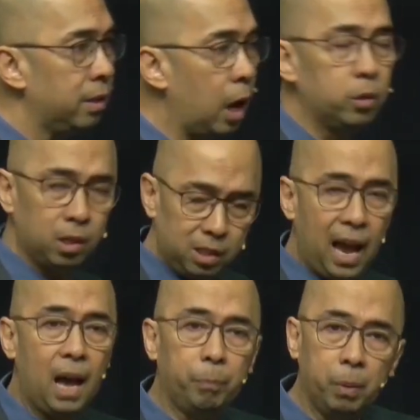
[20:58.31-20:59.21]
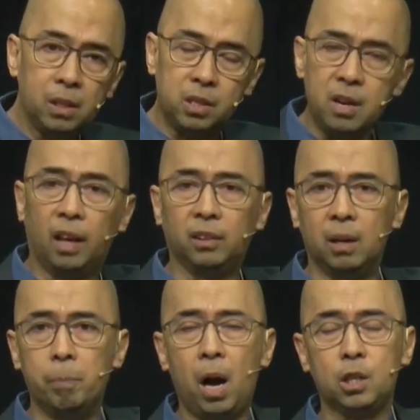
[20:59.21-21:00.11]
Now, this happens in other
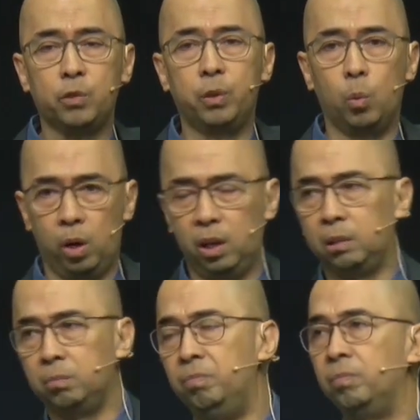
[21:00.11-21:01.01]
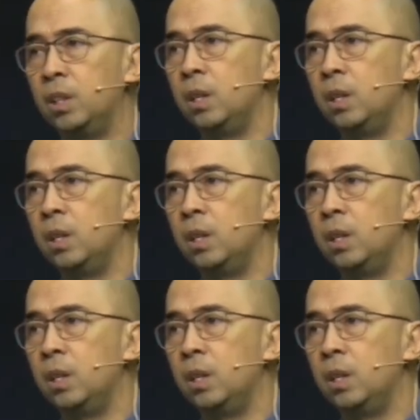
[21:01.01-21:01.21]
parts of the world